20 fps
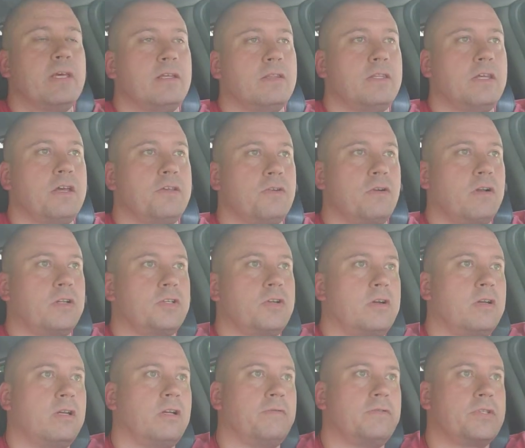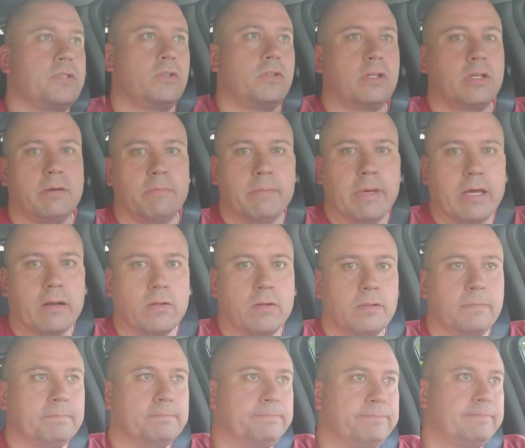The other alternative is to look at metal.
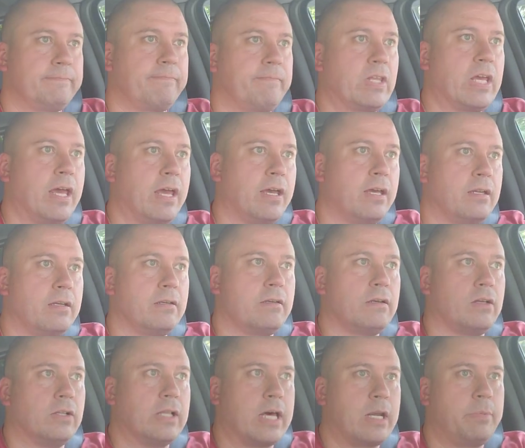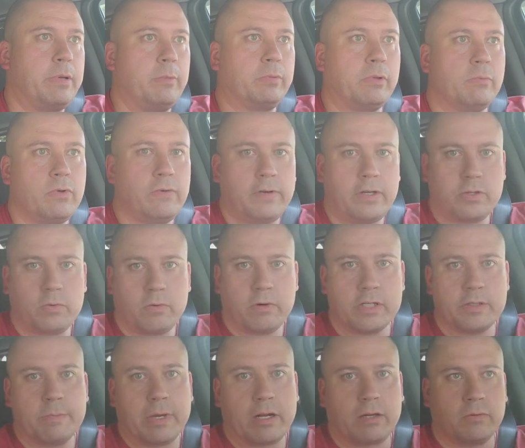And a lot of people are moving
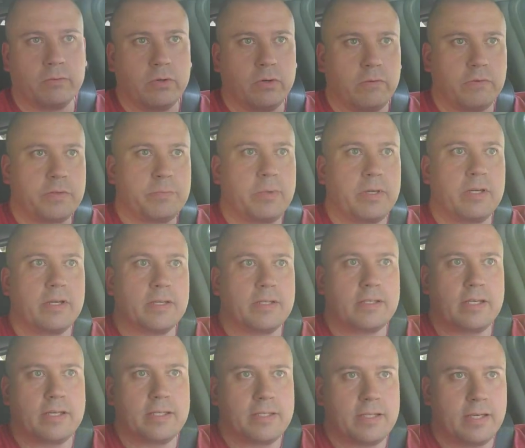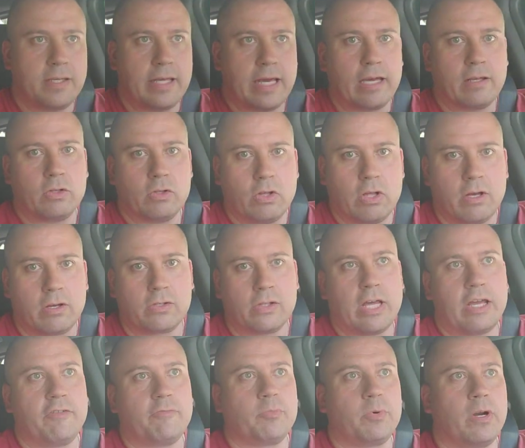towards metal roofs because they see that long
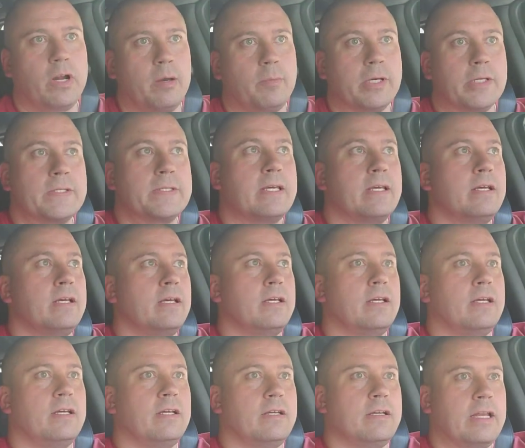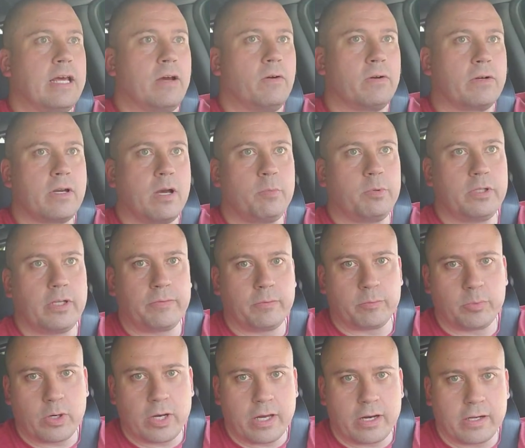life promise. Now, a couple different
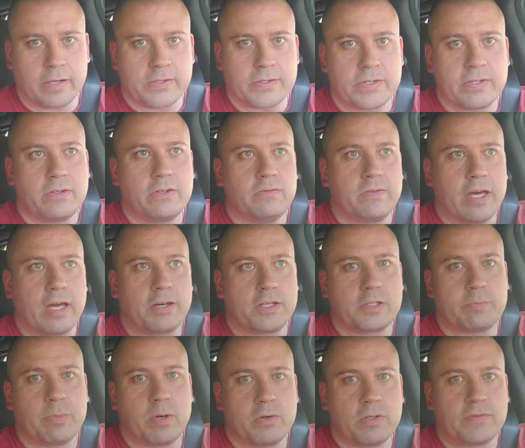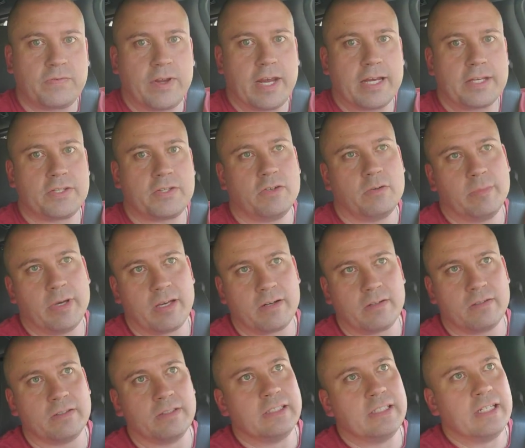products. You've got exposed fastener metal.